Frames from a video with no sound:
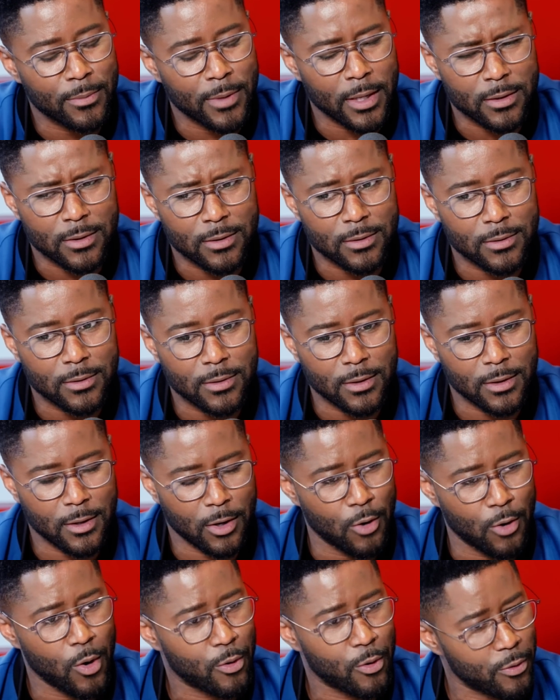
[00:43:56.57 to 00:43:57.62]
I'm like,
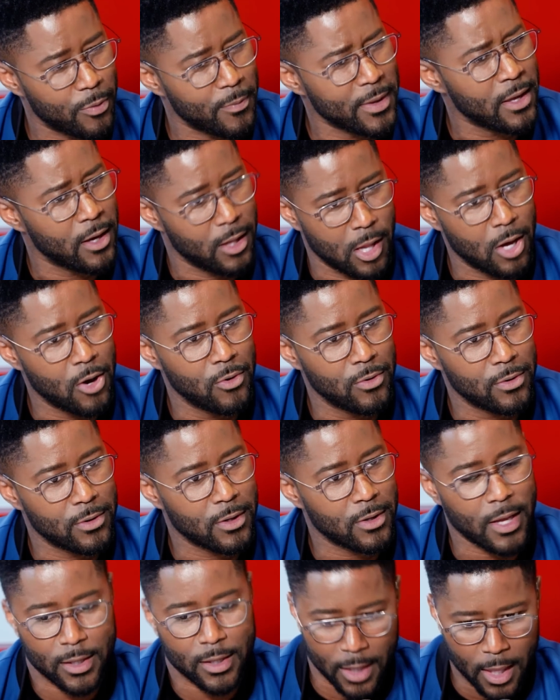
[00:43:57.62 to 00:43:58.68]
they're going to work with me alone?
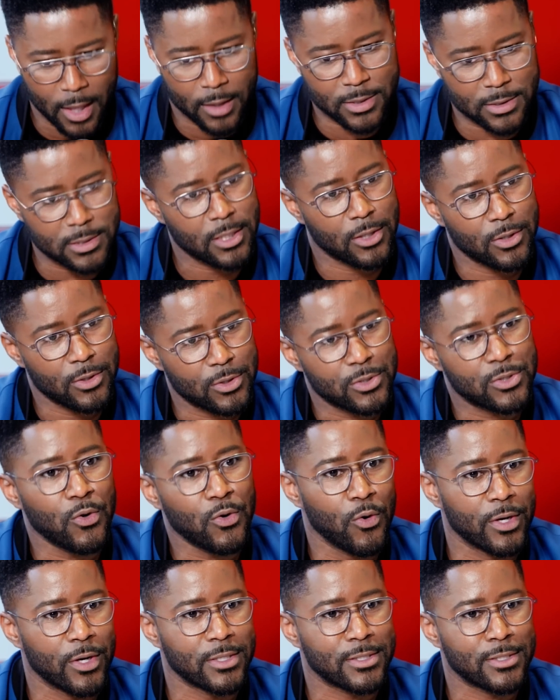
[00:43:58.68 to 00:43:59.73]
They're like, yeah, to tell your
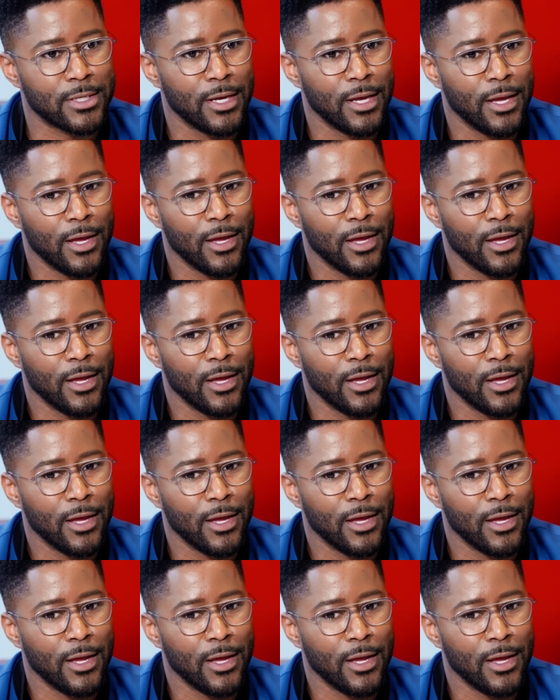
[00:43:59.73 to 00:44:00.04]
stories.